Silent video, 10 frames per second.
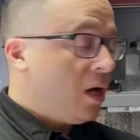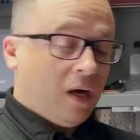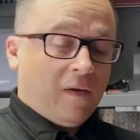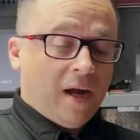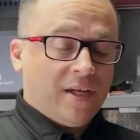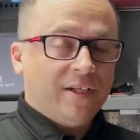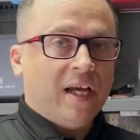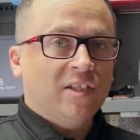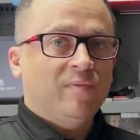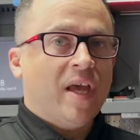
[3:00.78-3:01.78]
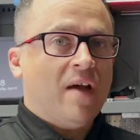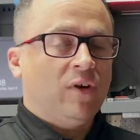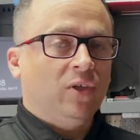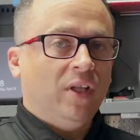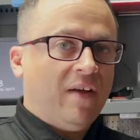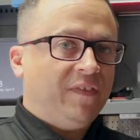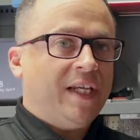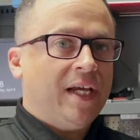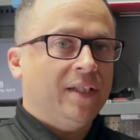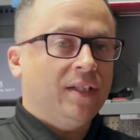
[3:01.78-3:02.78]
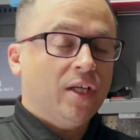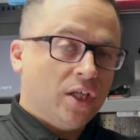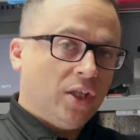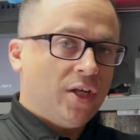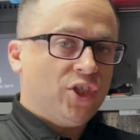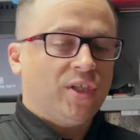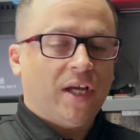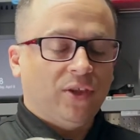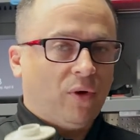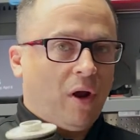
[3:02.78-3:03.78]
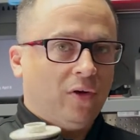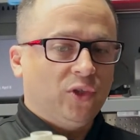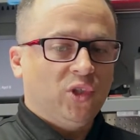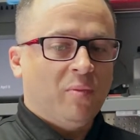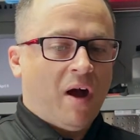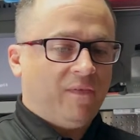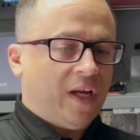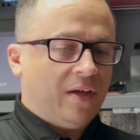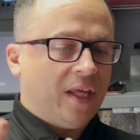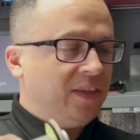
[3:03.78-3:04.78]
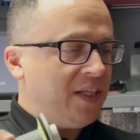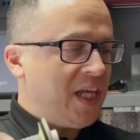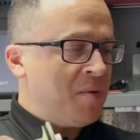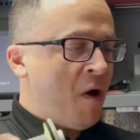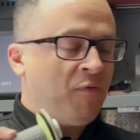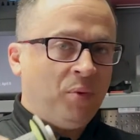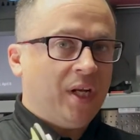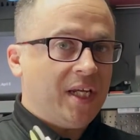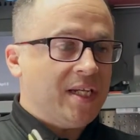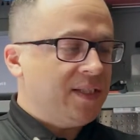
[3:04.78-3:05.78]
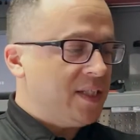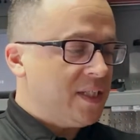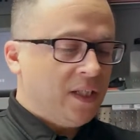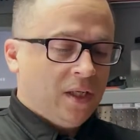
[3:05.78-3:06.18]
All right, you guys, we have our left-hand clutch side throttle tube off now. That thing came off pretty easy.